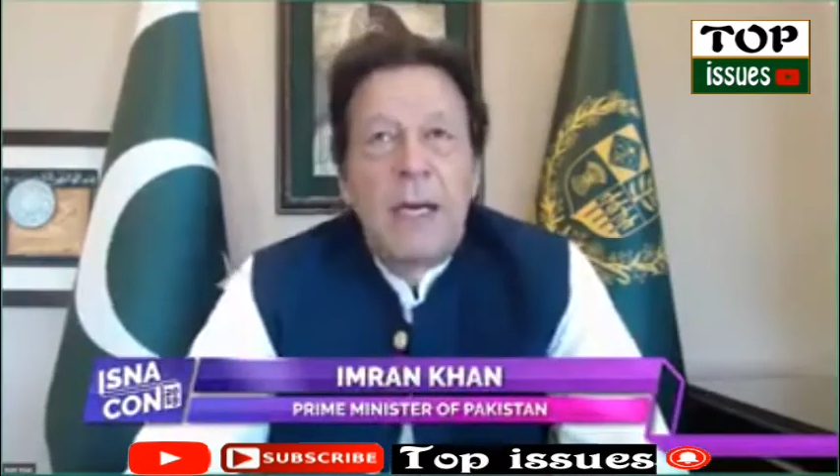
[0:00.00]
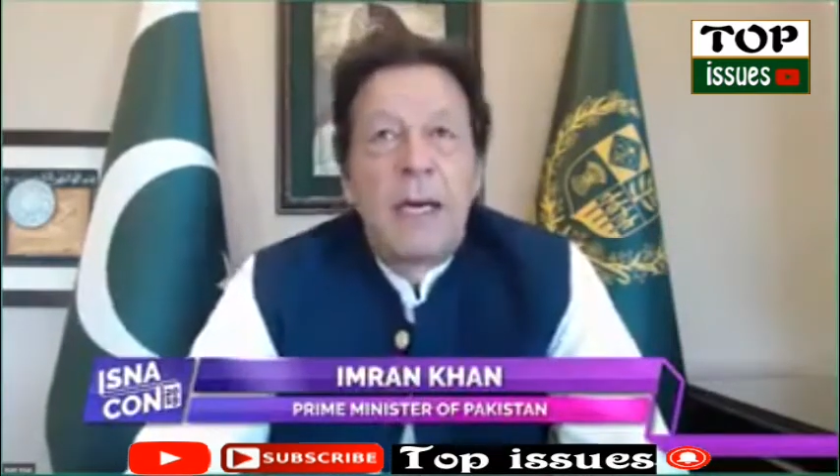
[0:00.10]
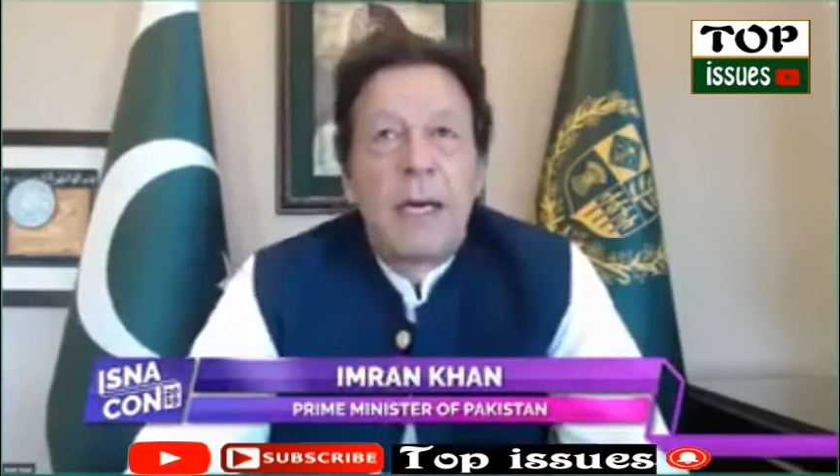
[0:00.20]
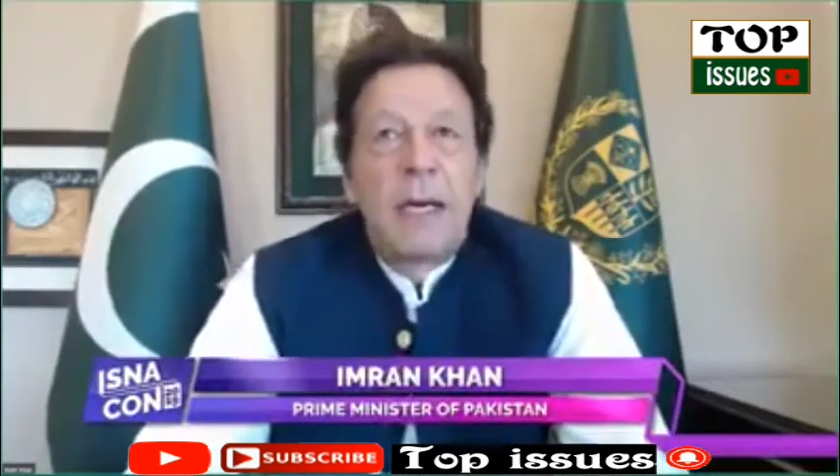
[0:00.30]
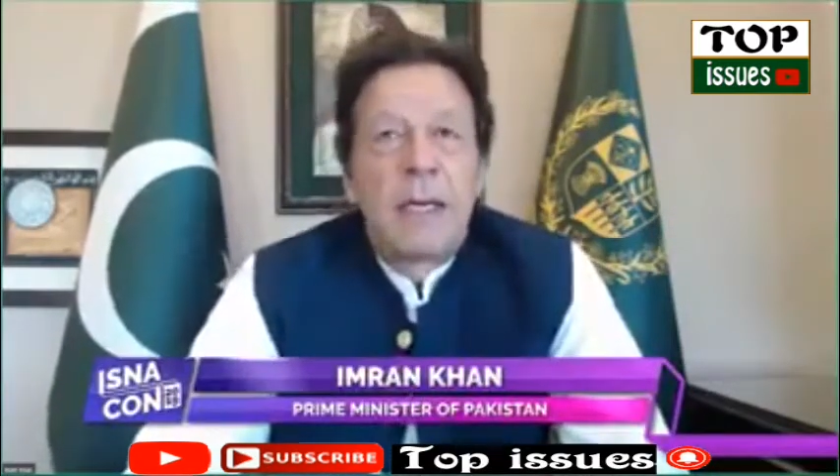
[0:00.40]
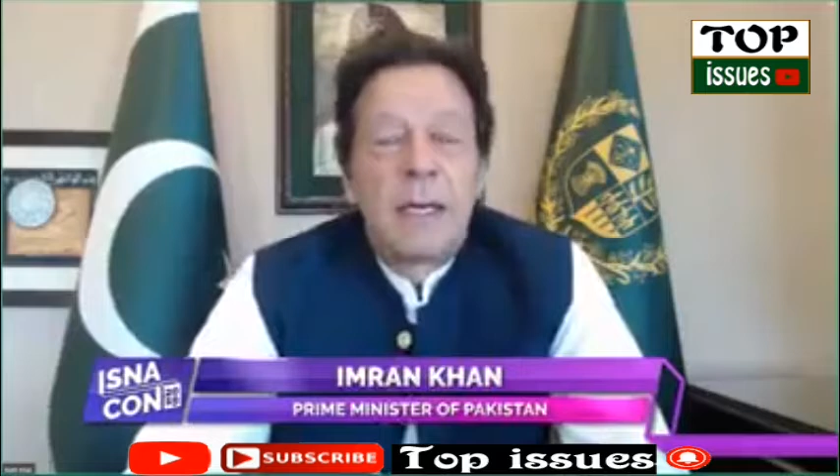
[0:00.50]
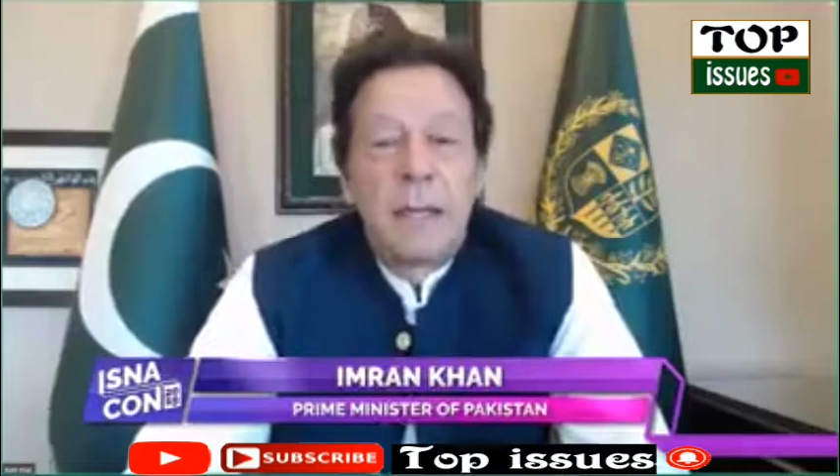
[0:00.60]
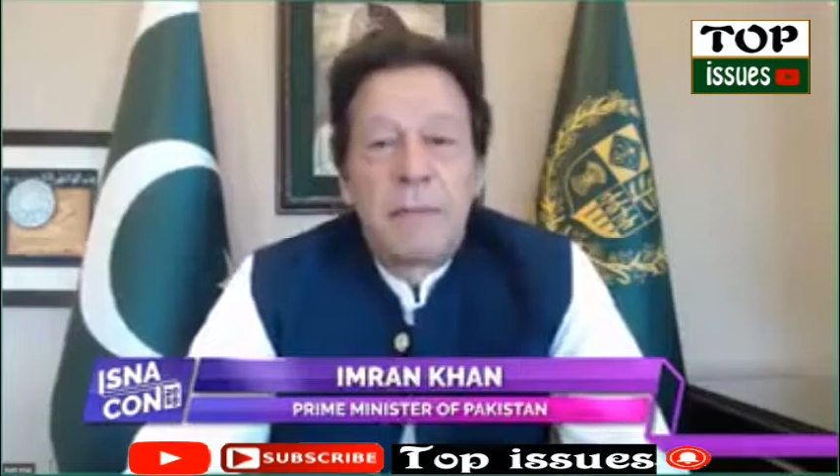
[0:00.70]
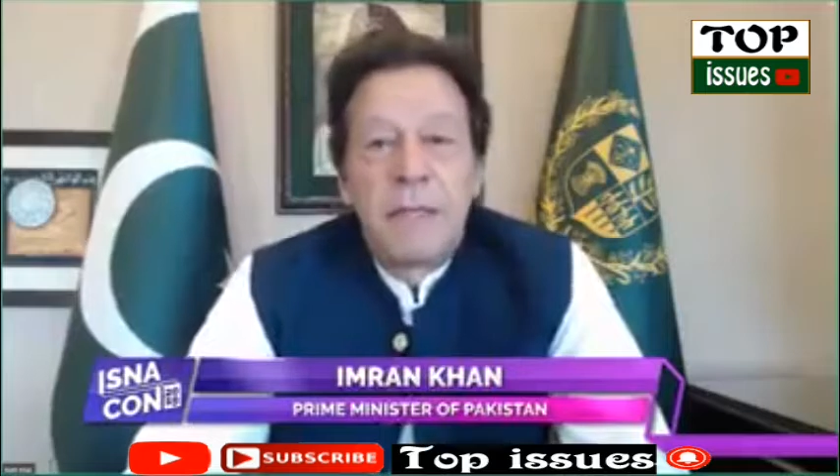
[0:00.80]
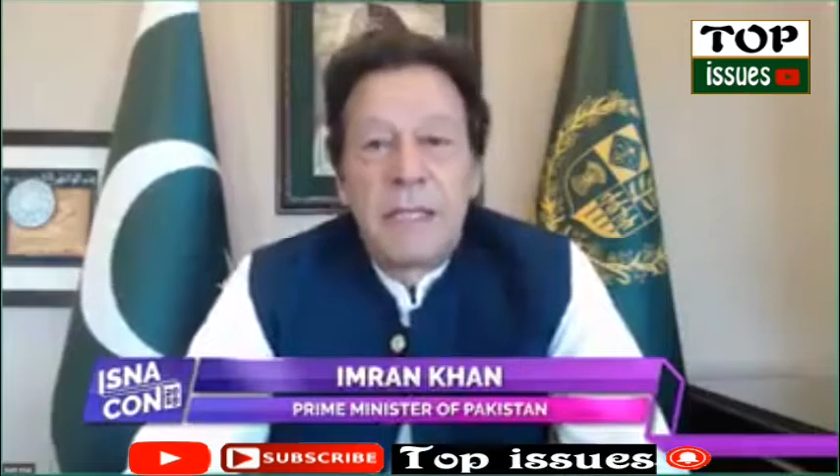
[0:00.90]
And
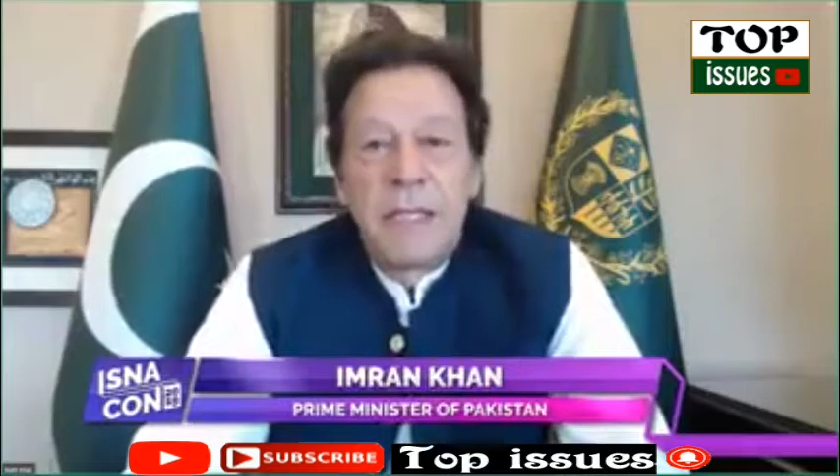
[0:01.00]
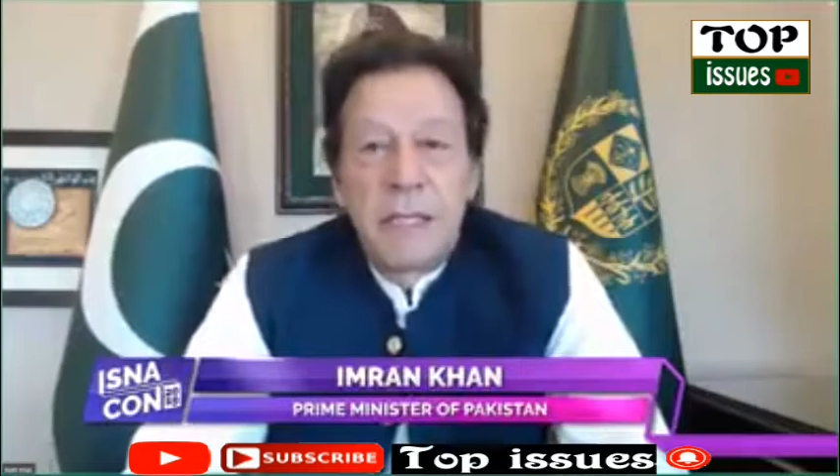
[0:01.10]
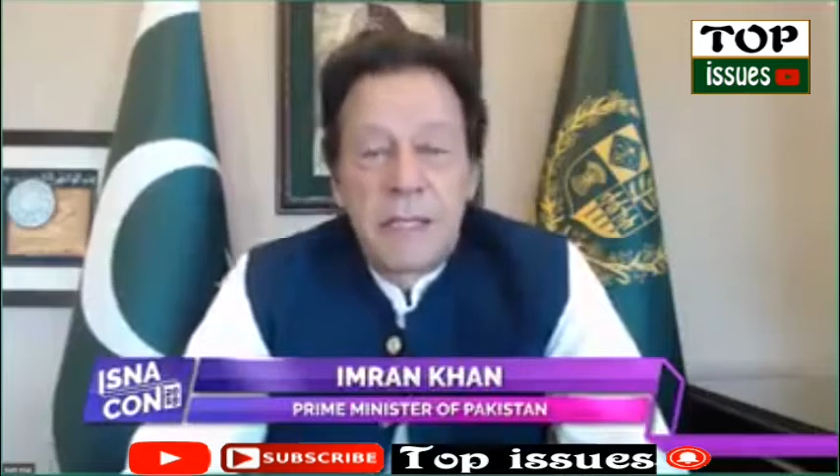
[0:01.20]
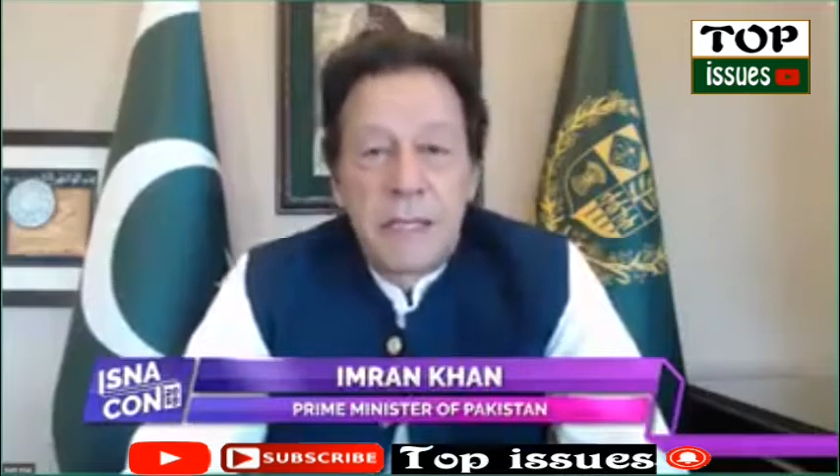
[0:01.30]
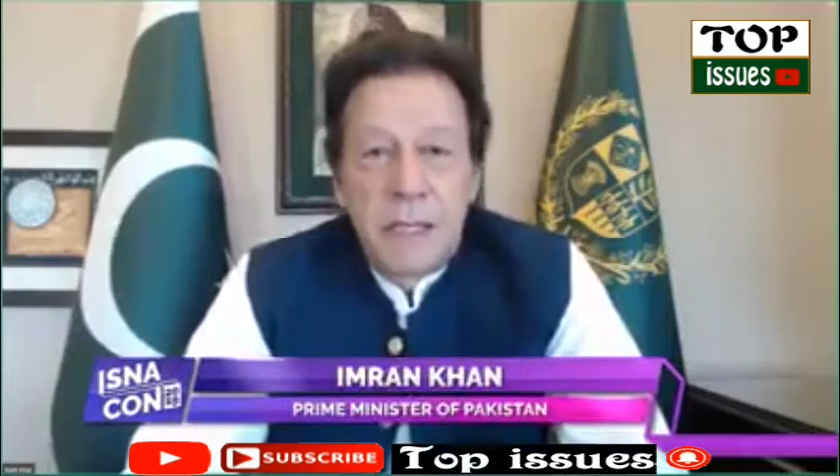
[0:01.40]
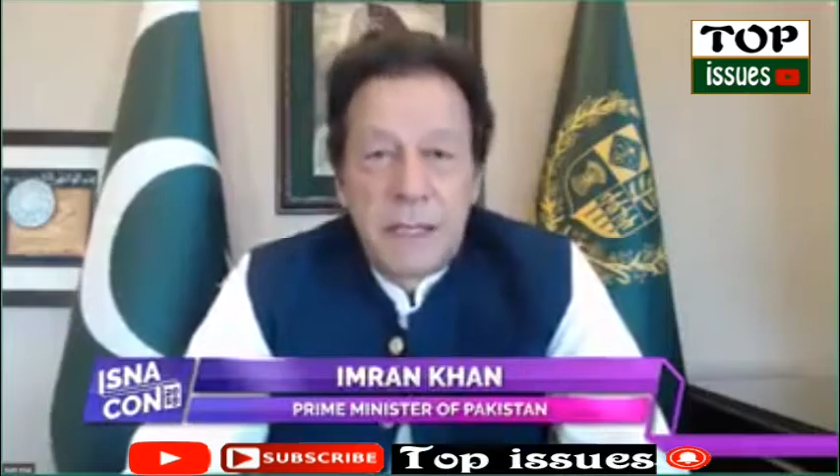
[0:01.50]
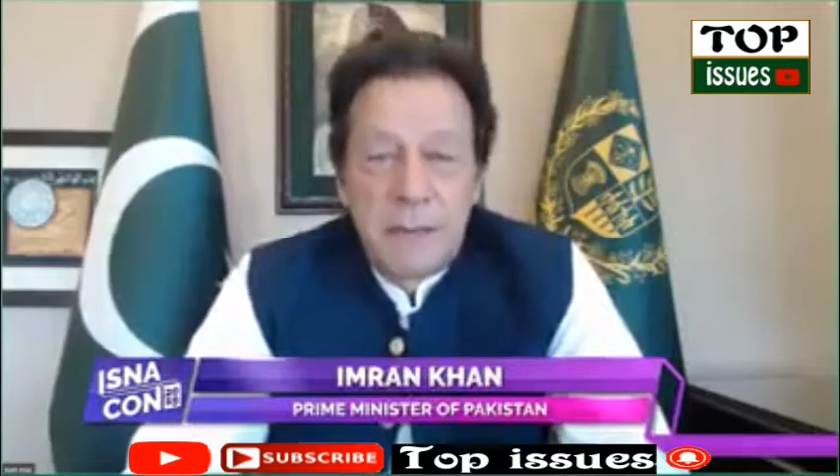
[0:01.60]
let me just